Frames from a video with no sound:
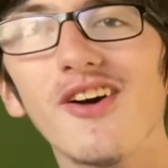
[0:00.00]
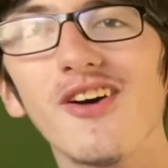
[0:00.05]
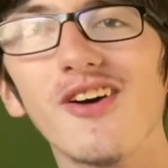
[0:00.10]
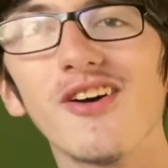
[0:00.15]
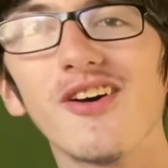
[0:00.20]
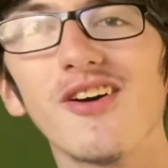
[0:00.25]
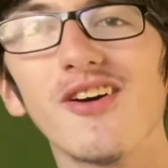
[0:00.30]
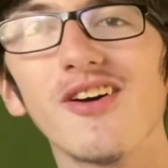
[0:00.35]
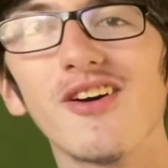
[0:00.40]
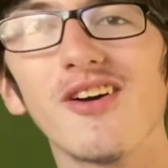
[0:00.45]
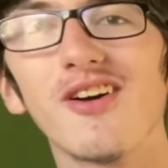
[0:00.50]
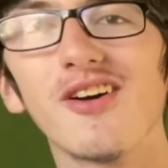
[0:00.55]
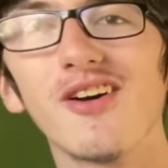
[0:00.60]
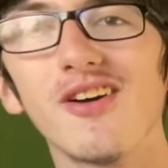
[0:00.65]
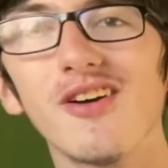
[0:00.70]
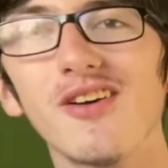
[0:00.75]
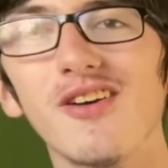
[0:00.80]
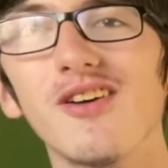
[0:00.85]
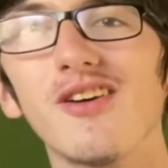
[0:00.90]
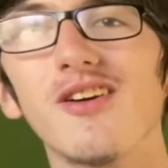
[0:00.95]

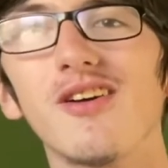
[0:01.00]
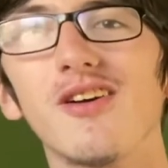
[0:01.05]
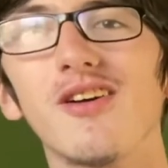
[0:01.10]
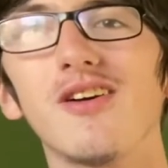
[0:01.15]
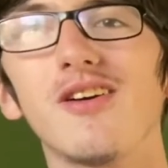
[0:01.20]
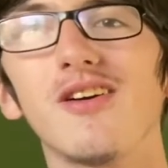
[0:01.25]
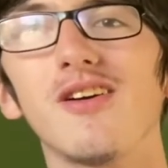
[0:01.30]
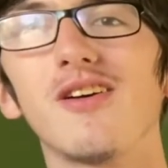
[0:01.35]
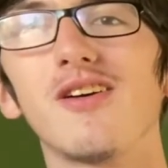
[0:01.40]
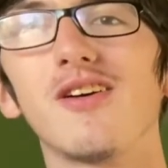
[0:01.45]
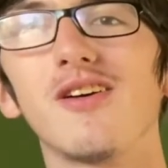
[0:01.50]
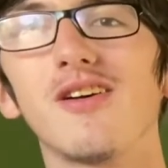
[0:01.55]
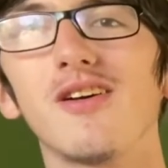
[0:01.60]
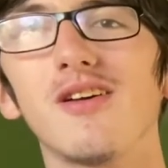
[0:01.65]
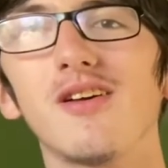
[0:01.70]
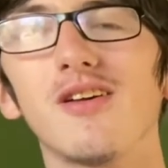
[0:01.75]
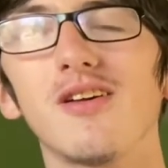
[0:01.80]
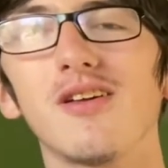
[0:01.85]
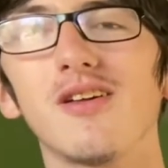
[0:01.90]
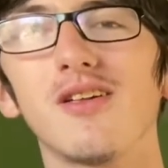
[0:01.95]

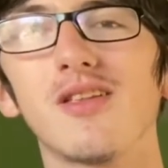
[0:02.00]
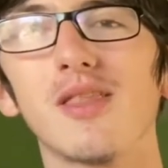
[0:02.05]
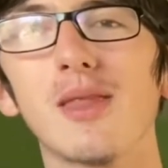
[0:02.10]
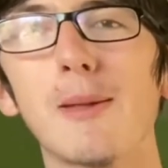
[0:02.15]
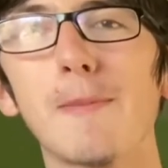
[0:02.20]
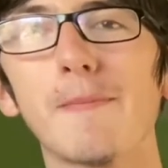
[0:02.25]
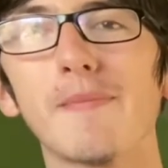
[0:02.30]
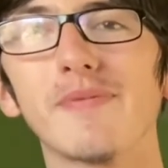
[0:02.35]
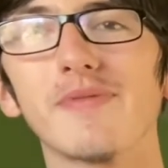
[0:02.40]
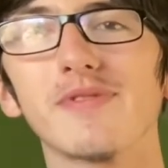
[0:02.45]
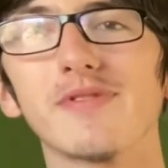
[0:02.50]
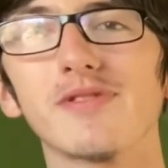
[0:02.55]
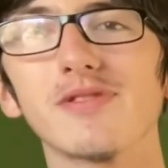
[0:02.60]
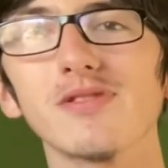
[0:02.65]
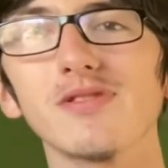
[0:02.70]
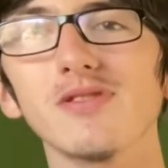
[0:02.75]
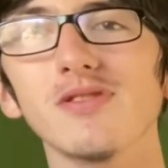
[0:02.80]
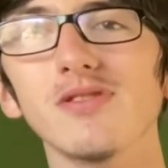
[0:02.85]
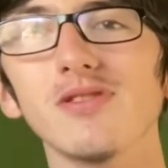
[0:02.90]
(silence)